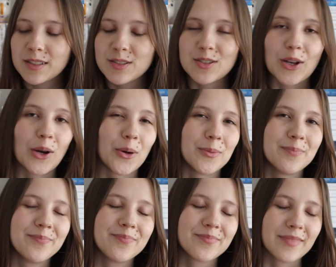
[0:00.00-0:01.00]
so
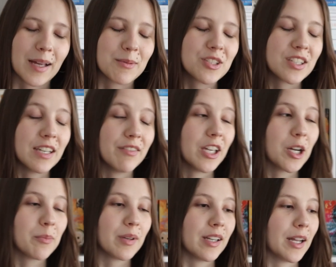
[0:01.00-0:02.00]
I'm just giving
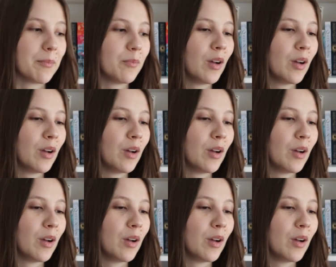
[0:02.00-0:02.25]
up and I'm